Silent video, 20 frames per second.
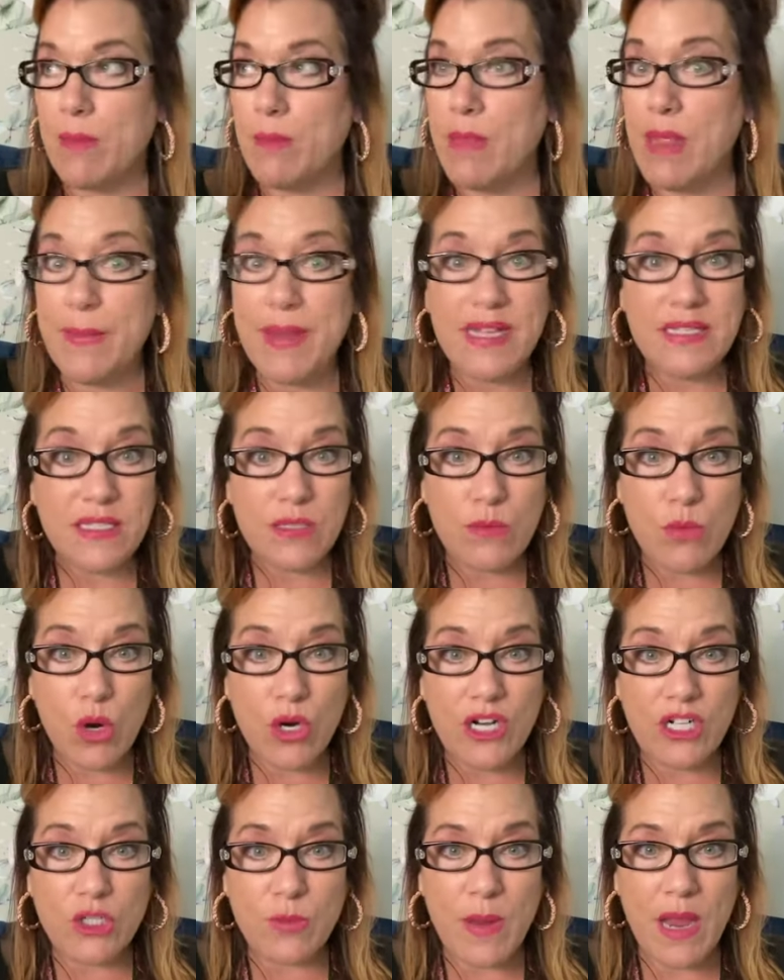Maybe it's a
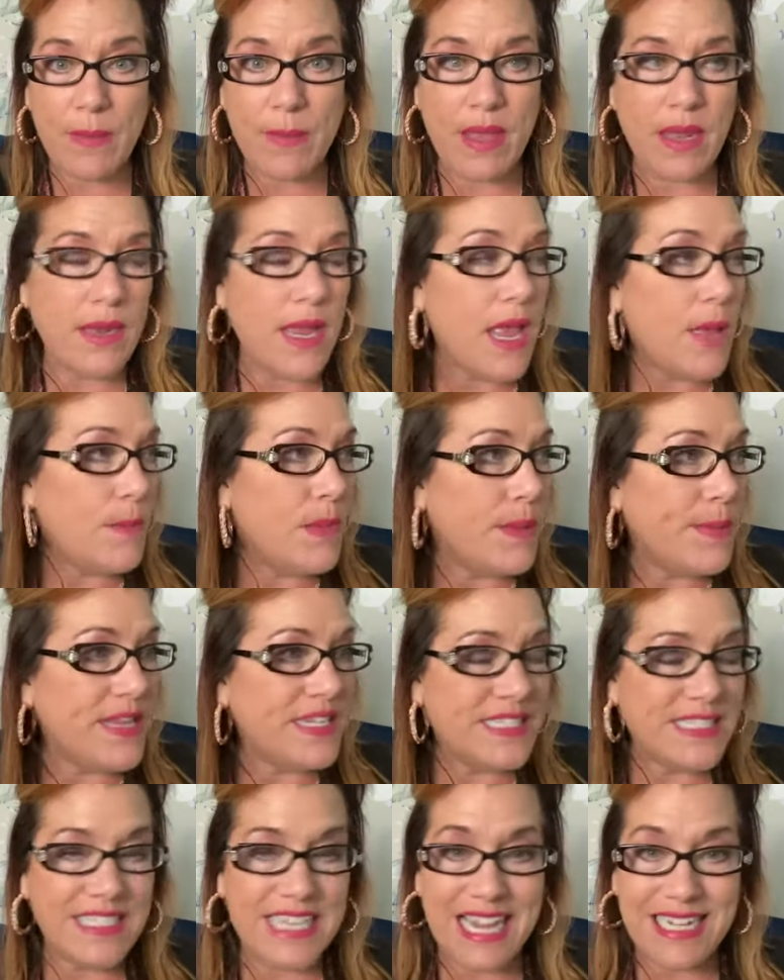mortgage payment. Maybe
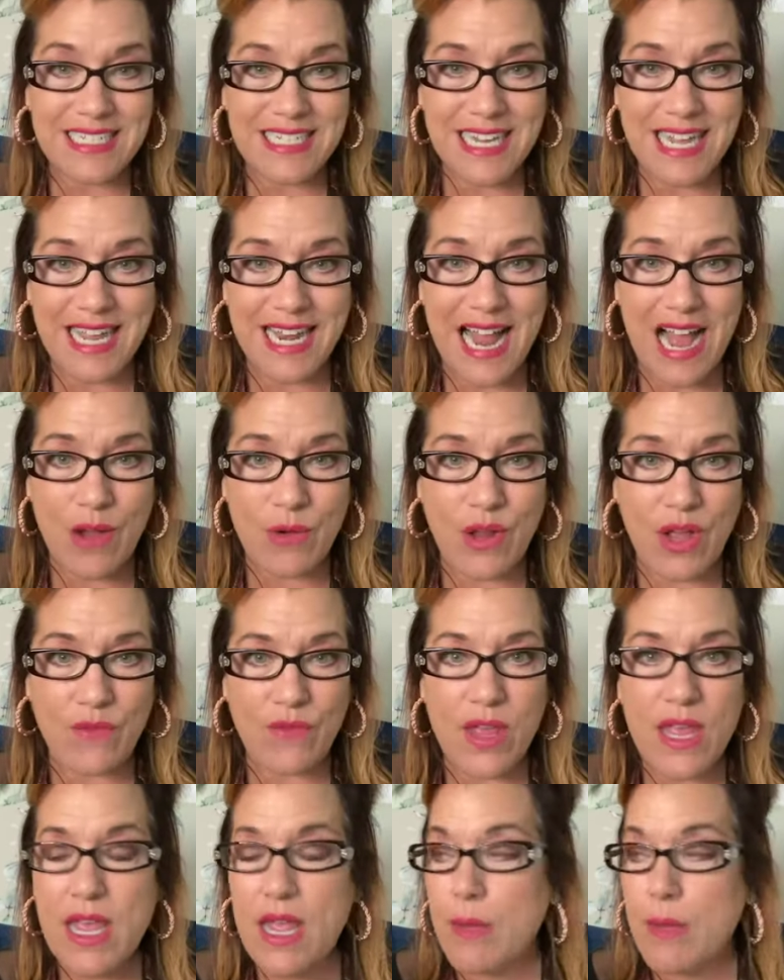it's debt to get out of.